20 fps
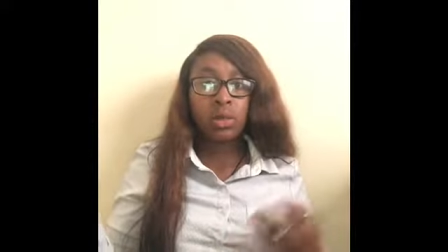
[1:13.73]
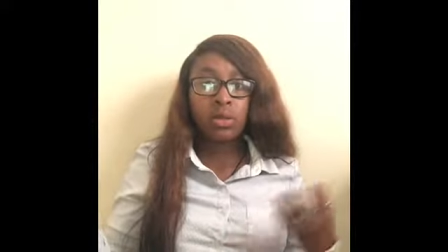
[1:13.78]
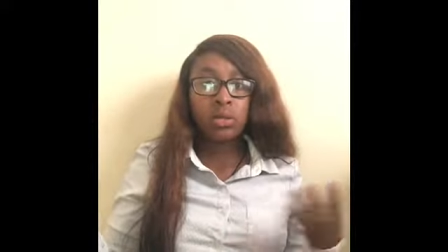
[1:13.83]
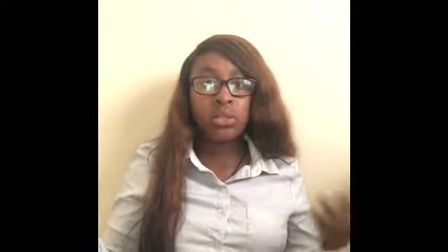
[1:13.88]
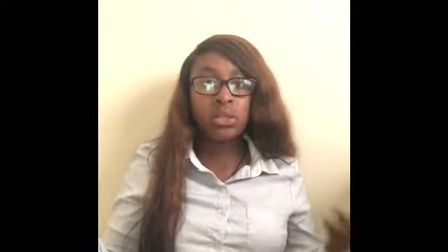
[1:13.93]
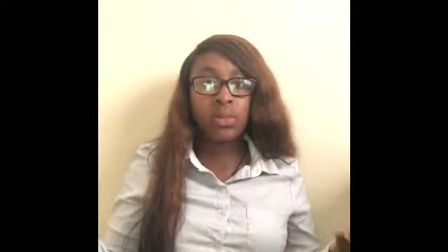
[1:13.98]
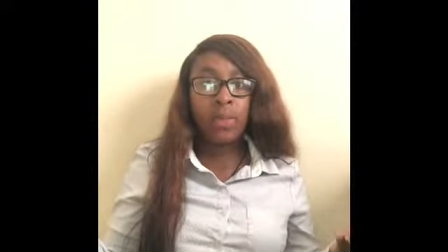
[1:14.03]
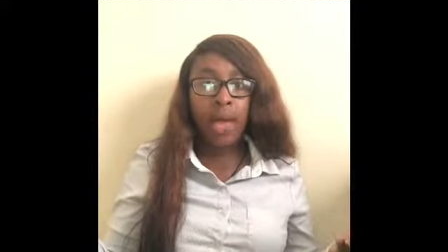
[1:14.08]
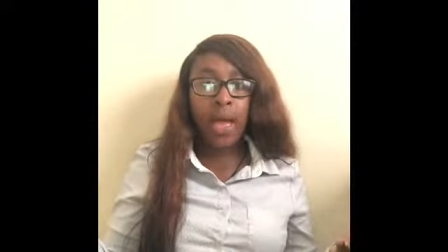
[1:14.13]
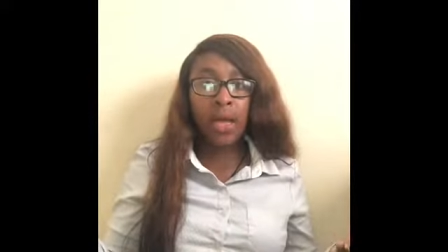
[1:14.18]

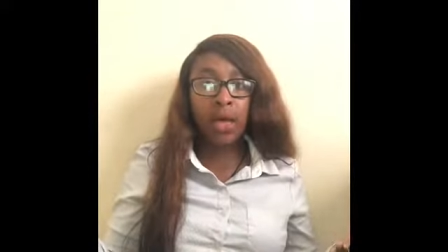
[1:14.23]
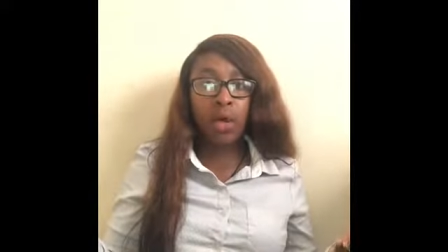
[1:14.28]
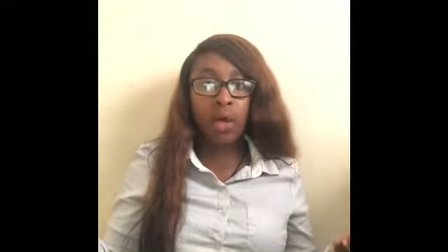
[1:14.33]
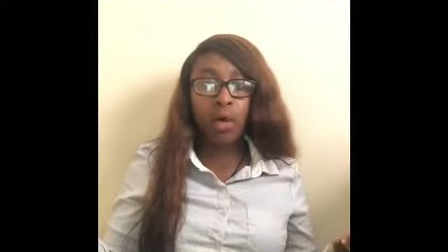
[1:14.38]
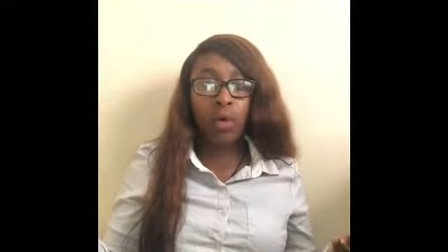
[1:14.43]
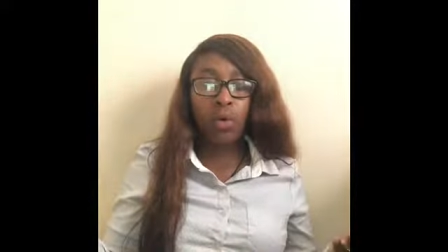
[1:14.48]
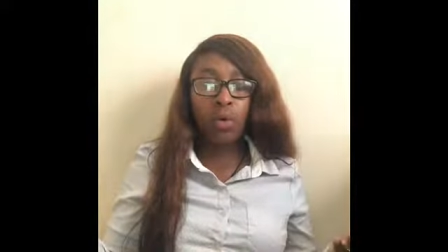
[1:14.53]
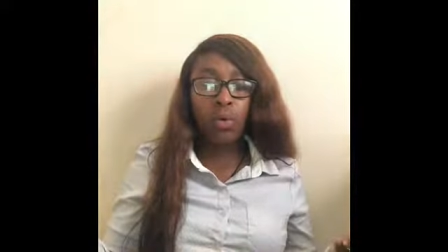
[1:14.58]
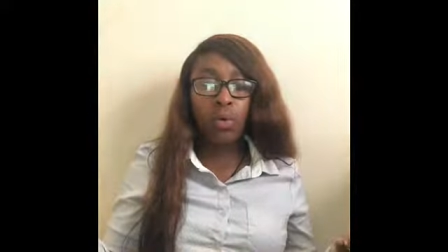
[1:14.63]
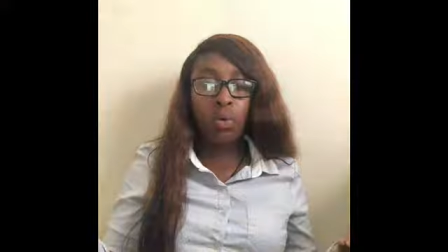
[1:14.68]

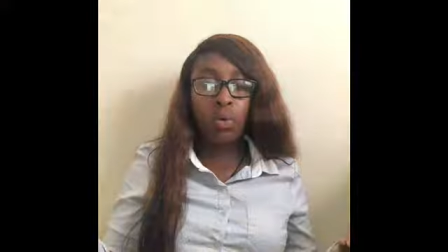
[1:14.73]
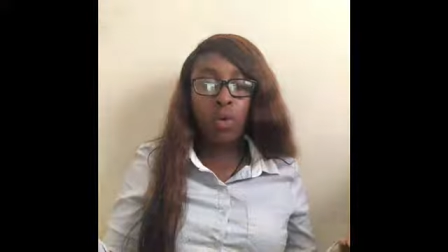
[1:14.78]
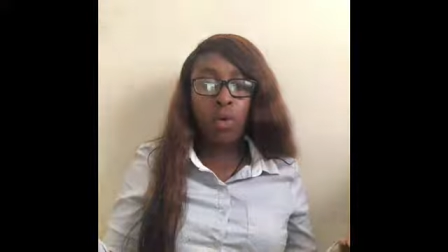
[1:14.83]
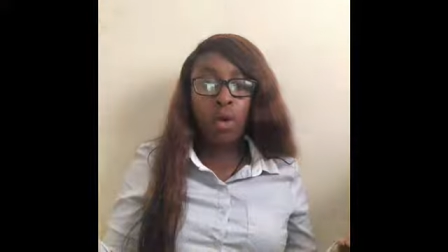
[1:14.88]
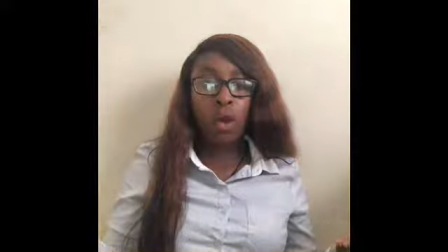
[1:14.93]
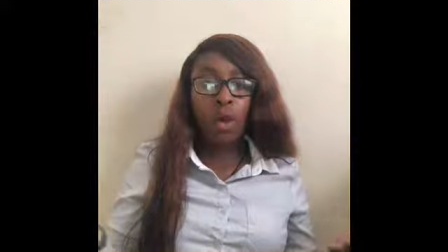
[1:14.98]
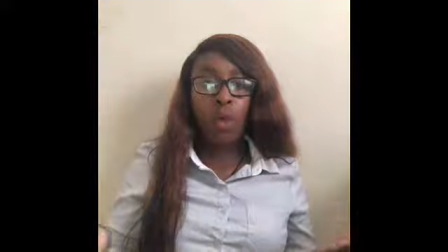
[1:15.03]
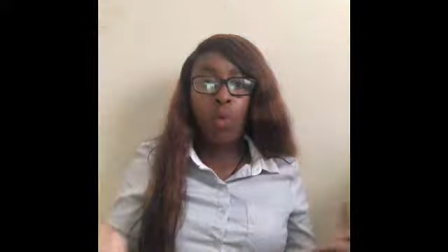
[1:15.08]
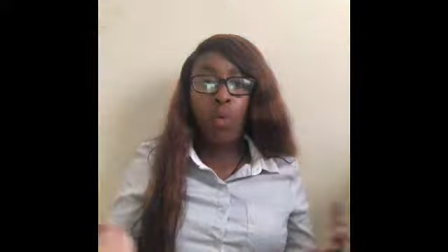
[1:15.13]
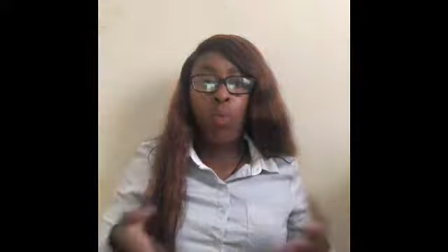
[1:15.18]
tobacco
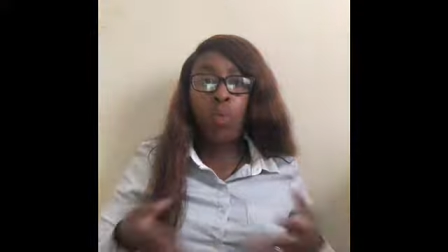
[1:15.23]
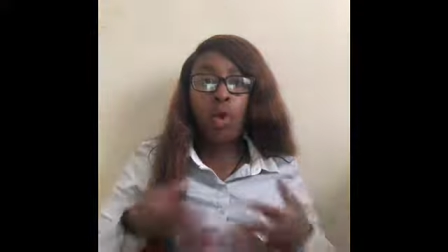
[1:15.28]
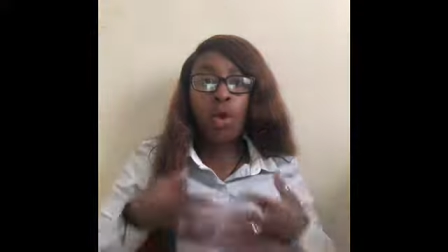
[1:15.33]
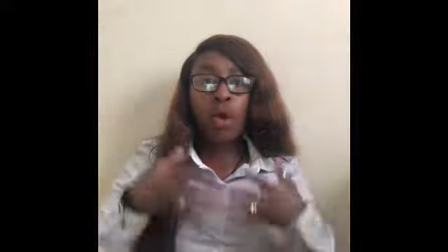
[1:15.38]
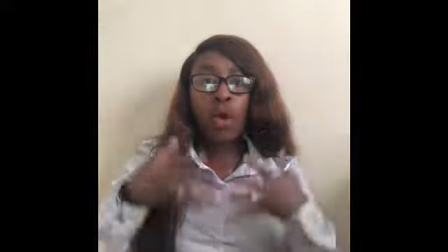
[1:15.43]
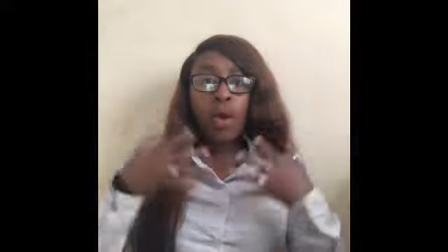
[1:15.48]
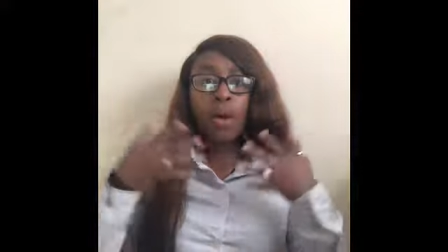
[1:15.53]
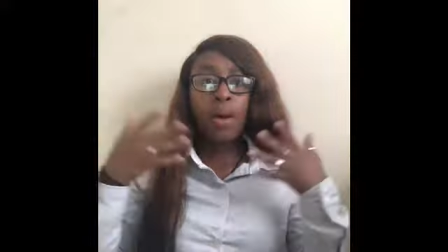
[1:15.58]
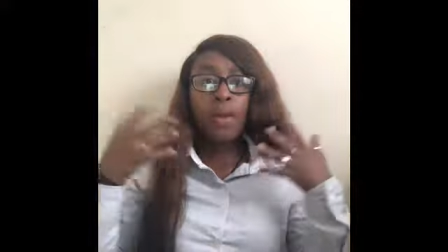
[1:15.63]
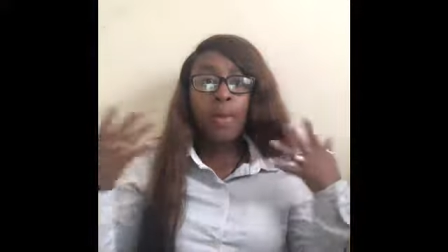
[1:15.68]

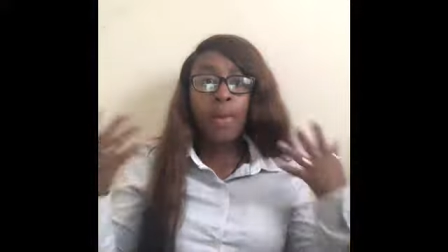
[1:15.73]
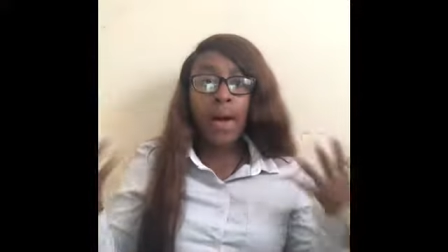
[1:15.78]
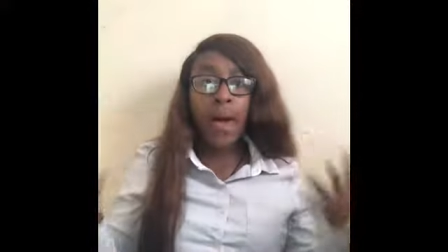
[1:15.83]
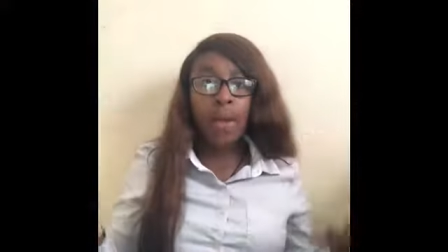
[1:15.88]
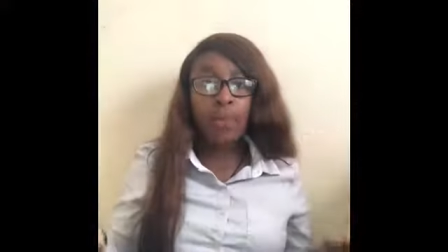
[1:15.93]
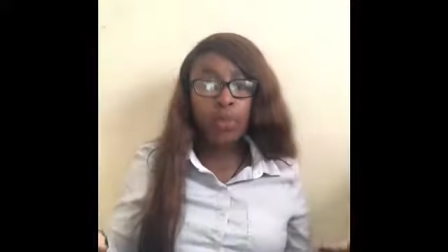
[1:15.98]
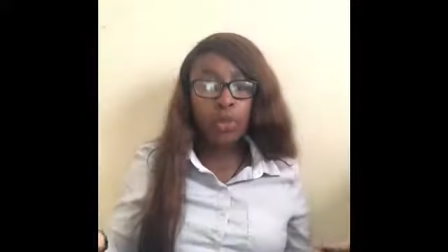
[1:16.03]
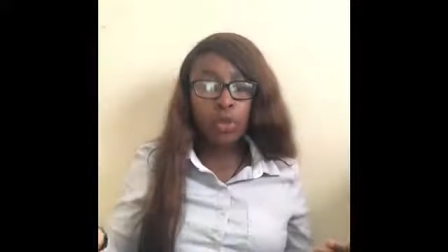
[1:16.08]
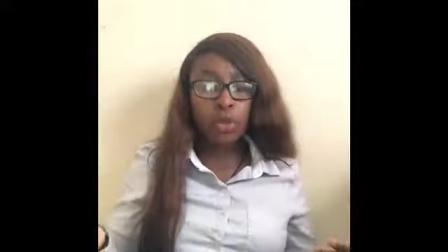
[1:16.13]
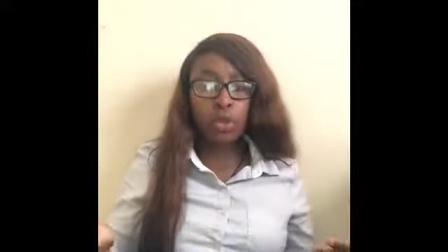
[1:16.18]
were
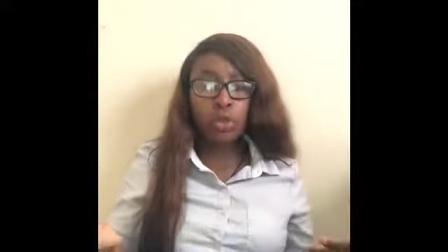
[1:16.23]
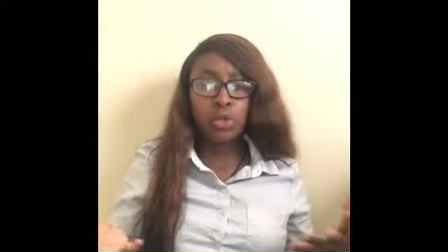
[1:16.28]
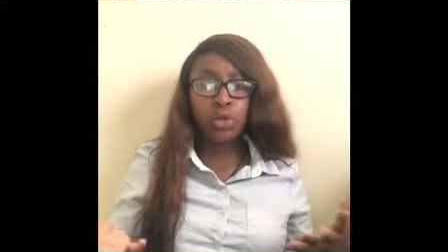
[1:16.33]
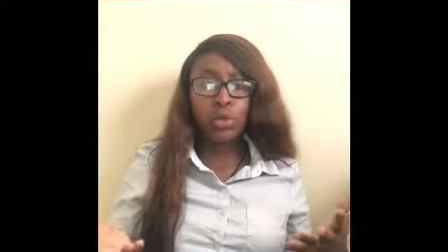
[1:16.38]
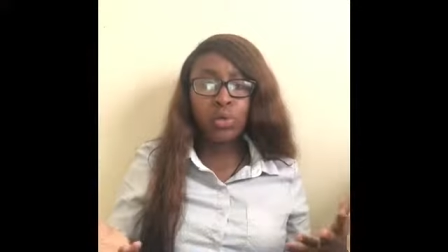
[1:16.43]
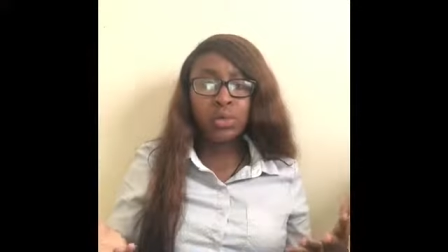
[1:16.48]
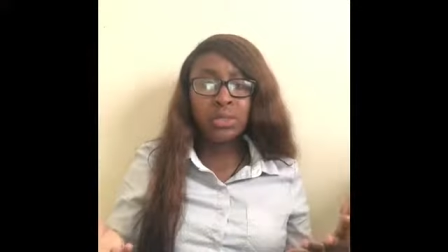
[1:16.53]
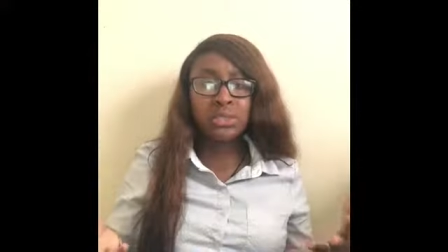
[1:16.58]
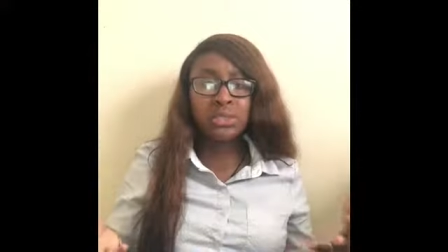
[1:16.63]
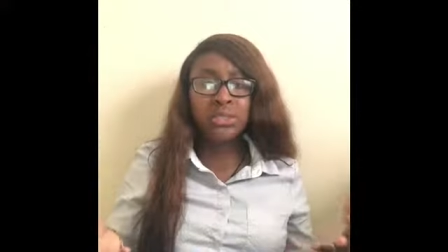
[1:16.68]
popular
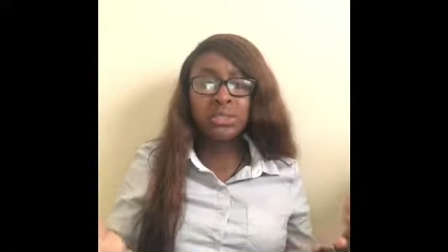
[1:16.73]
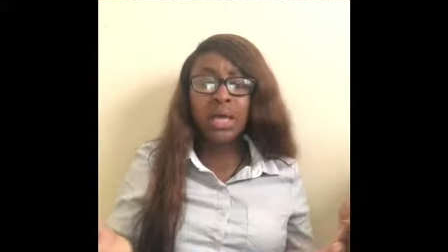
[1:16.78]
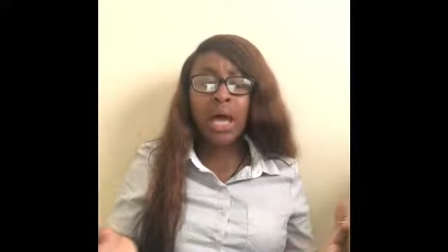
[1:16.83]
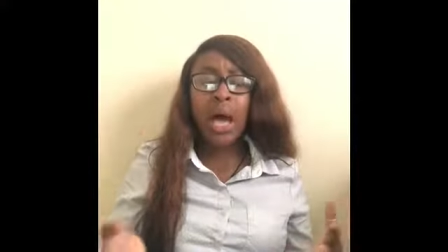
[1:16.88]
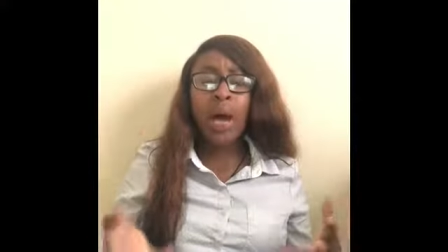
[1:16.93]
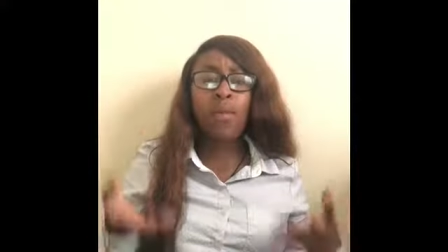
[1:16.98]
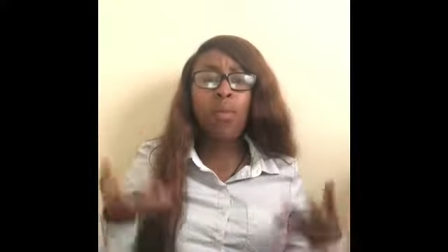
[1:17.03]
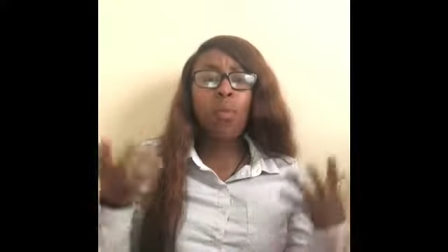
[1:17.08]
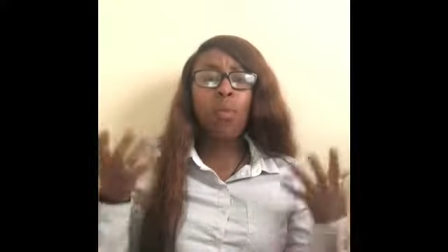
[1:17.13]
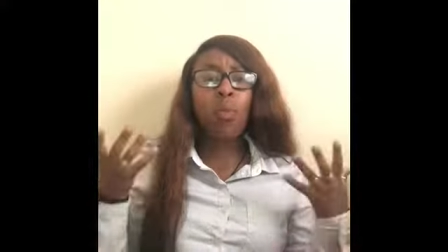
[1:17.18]
during this
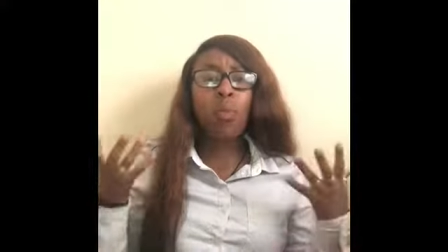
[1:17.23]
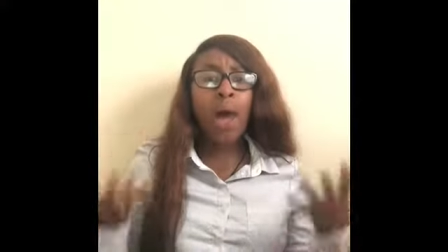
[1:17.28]
time,